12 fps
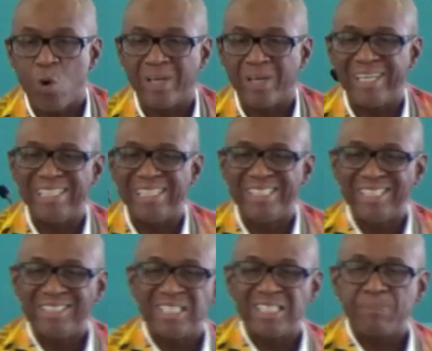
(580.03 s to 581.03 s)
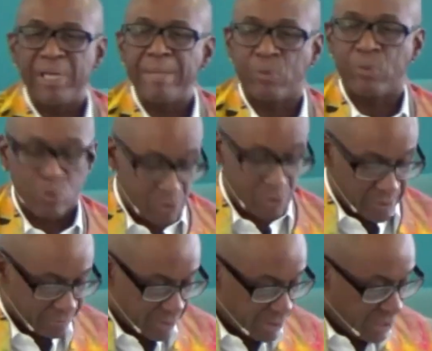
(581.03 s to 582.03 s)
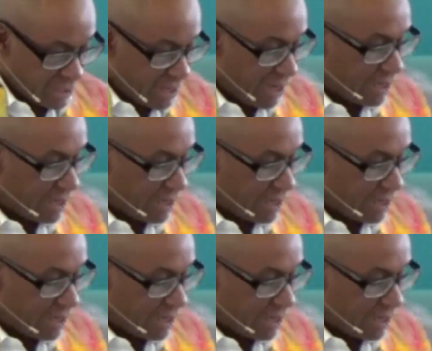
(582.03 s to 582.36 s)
indigenous peoples under